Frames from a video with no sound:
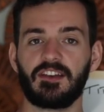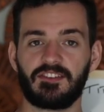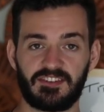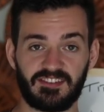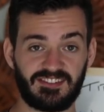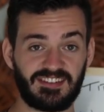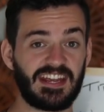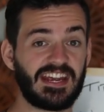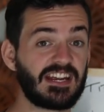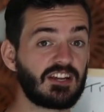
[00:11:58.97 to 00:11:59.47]

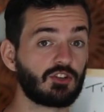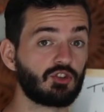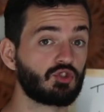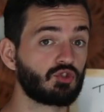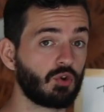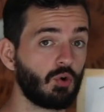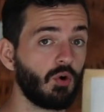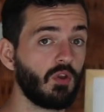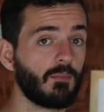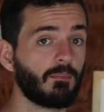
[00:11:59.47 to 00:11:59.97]
to take
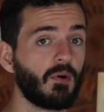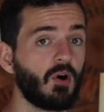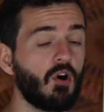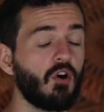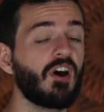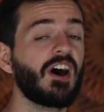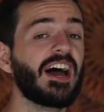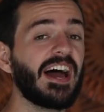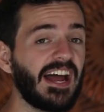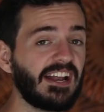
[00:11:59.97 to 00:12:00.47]
control of the
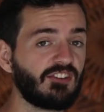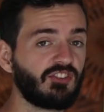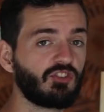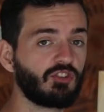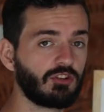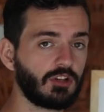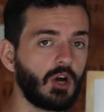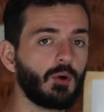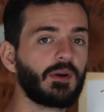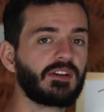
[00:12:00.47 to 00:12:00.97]
ball and
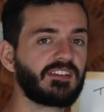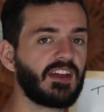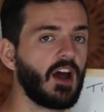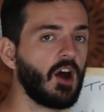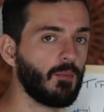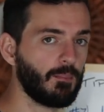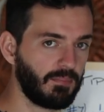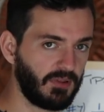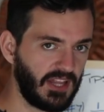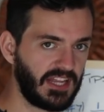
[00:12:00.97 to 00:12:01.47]
slow it
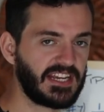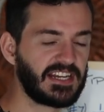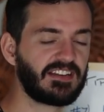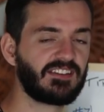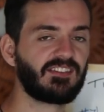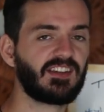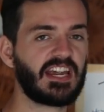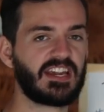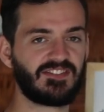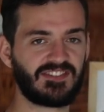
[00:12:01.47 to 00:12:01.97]
down, play
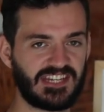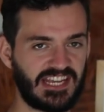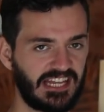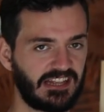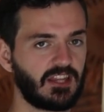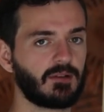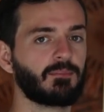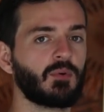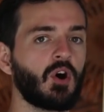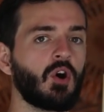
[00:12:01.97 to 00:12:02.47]
it safe,
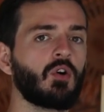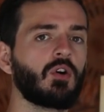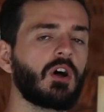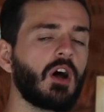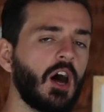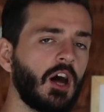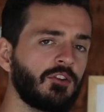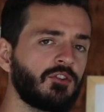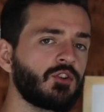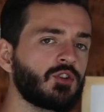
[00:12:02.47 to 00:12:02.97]
get the
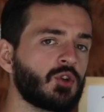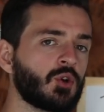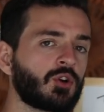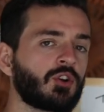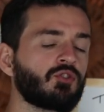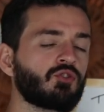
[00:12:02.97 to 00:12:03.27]
ball under your